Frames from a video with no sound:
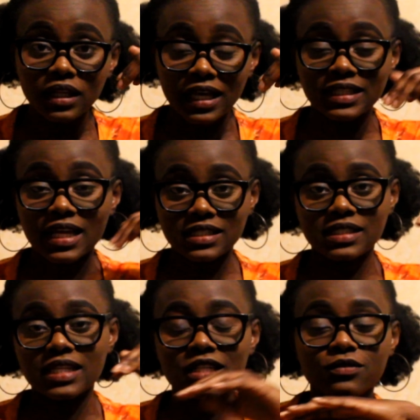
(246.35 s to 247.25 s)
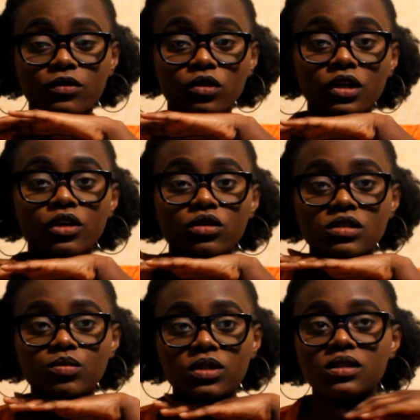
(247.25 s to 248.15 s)
like that, that's for
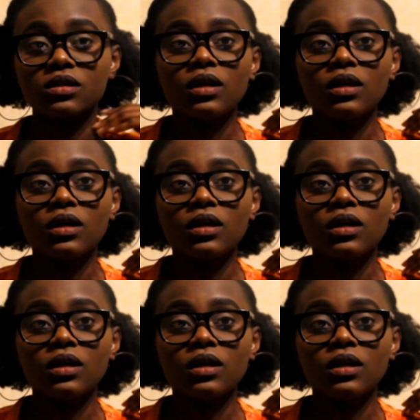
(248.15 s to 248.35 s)
girls with